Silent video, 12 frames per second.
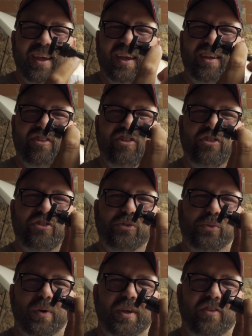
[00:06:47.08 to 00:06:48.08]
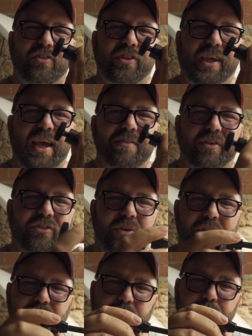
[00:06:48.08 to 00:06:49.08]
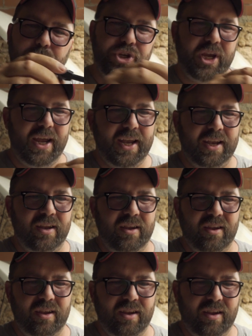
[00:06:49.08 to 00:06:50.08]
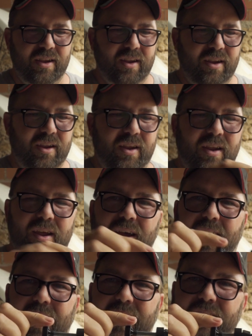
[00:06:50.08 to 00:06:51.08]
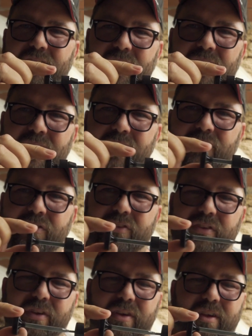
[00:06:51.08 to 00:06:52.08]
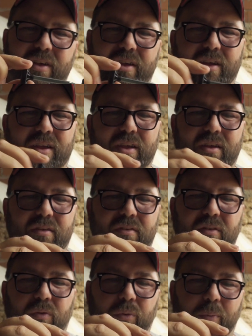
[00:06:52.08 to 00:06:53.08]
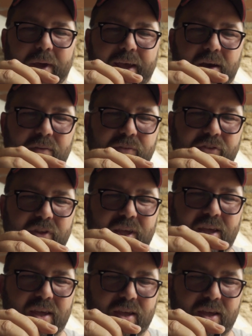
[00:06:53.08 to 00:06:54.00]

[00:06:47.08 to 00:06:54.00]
it just squeezes together. So as you push it in, and it's a nice, not all the way out obviously,